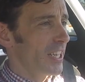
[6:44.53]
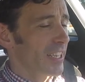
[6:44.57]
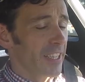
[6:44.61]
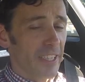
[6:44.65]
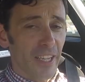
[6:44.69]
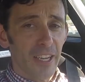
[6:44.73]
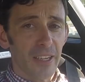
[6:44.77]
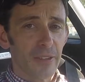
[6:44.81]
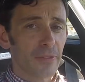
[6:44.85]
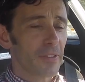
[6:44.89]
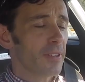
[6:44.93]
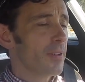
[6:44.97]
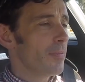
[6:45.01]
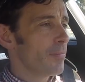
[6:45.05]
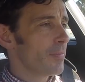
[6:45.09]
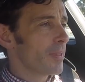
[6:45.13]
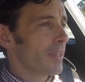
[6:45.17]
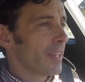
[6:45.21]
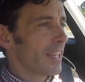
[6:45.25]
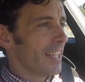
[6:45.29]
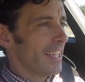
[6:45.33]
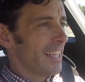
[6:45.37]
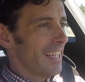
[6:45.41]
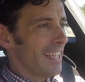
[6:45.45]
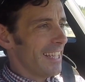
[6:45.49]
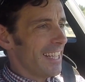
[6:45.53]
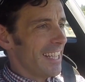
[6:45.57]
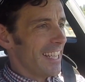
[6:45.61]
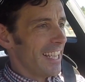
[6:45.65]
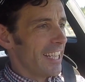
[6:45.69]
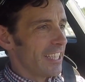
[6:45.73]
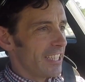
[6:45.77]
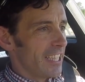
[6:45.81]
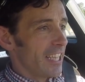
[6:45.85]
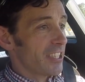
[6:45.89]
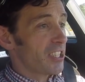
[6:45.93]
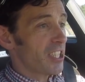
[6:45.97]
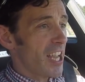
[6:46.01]

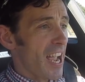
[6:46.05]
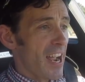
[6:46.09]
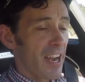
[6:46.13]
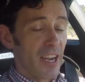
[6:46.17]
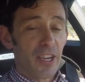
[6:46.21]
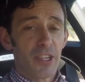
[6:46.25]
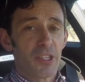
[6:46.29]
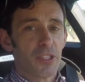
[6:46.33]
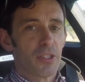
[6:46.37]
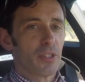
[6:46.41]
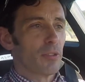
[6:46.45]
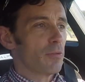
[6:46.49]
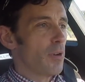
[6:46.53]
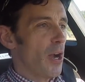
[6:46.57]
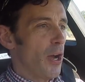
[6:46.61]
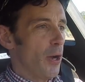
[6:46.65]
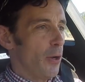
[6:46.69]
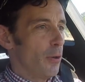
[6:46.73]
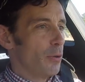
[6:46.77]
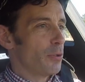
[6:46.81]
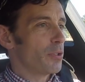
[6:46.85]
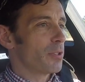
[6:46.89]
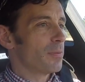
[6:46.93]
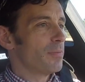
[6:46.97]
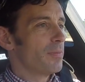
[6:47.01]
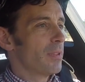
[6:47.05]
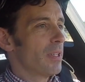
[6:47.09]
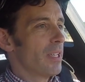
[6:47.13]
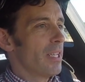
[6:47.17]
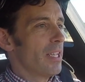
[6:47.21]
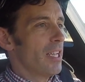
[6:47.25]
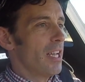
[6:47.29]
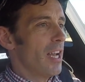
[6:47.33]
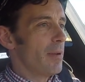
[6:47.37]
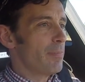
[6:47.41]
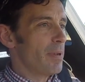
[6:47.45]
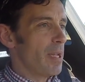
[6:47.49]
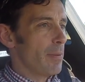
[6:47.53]
It attacks the road
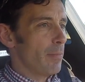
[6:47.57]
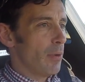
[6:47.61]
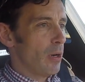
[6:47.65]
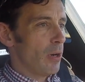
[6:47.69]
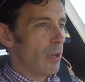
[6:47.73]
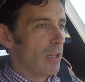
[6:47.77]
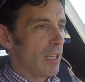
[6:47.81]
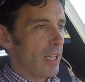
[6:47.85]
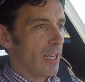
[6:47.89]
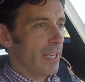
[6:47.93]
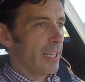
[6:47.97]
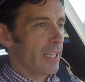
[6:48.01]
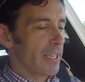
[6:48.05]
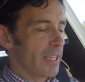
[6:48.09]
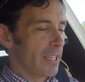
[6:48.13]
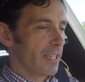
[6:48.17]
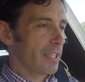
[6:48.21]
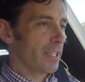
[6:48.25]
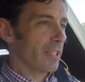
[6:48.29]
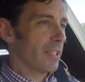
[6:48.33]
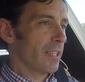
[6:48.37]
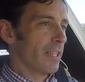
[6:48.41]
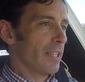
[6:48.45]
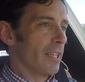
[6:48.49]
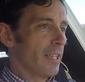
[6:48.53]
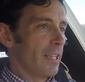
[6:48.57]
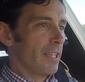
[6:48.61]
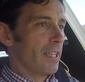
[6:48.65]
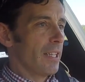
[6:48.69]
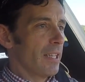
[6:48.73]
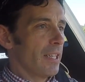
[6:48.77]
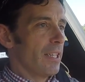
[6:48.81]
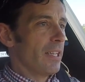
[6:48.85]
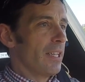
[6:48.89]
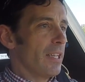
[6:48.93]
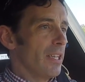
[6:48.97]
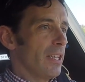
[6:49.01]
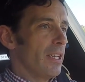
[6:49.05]
a bit more like
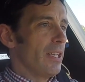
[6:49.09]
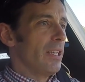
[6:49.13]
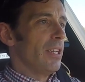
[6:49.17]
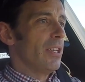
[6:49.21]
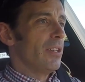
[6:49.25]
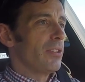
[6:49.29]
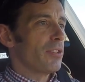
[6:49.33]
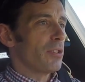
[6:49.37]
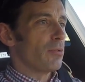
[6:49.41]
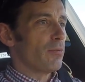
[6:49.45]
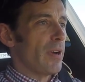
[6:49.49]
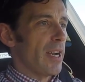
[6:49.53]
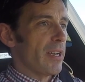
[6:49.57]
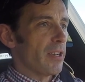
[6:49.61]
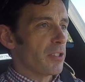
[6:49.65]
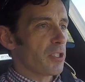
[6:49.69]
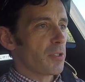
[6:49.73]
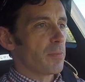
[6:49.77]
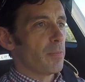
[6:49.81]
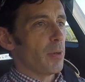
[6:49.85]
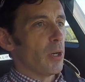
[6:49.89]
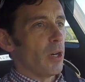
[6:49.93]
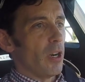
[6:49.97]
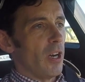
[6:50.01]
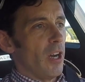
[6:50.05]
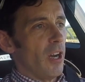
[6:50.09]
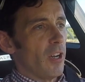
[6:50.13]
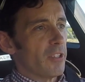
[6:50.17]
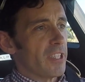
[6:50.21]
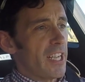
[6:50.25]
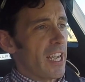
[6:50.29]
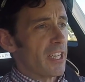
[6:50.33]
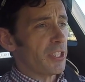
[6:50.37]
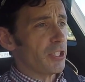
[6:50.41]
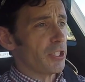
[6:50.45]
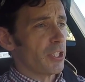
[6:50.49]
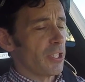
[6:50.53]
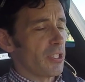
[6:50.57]
the Renault Sport hot
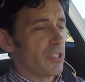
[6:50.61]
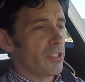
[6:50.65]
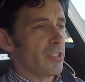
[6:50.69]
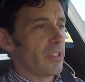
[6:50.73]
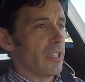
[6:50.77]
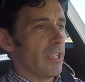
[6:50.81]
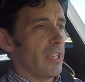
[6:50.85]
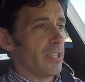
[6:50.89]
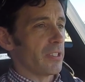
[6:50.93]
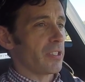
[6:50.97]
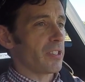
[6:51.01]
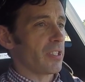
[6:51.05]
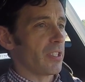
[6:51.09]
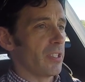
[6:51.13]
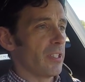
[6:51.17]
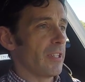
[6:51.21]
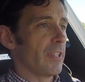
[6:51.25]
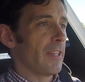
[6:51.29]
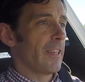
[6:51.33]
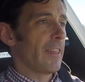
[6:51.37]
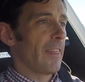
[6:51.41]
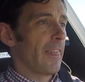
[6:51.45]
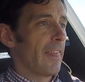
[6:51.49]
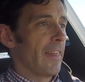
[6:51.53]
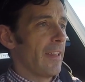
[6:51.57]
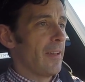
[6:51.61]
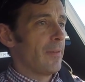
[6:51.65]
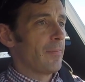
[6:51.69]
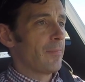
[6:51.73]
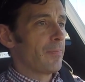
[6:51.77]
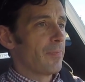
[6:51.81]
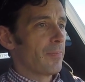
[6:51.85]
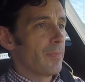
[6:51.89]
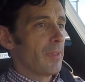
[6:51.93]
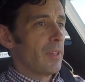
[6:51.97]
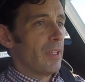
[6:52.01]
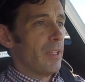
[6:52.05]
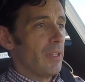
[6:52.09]
hatches that
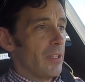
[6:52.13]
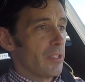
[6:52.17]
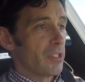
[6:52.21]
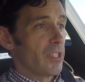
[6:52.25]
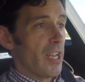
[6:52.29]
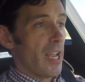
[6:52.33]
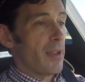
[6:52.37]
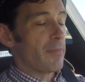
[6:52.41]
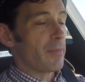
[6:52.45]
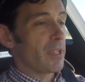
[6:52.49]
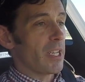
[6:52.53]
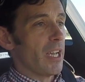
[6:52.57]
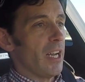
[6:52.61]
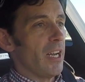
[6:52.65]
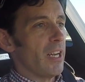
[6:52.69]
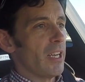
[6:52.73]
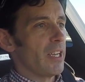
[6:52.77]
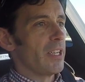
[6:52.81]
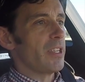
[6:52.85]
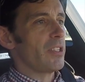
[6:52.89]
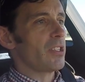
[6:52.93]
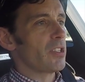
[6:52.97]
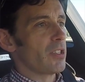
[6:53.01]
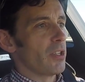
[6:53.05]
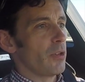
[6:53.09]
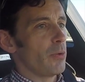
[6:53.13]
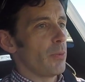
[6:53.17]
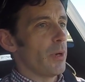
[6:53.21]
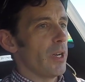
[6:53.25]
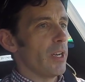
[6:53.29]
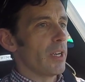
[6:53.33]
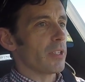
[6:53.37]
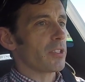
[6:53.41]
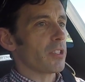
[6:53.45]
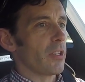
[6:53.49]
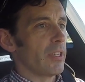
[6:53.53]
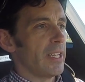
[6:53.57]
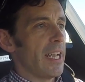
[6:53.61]
the same guys who
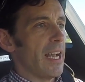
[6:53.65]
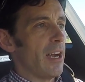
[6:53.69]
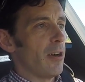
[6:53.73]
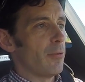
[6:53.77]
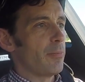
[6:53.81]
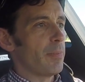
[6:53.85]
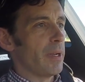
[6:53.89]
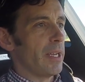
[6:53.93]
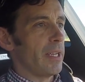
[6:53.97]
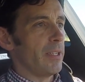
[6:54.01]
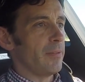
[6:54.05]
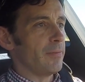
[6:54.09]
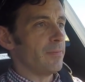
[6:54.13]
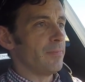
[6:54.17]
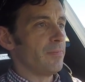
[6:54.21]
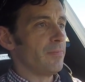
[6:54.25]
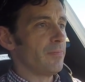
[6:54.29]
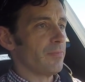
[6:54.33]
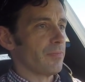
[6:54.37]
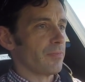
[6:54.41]
worked on the Alpine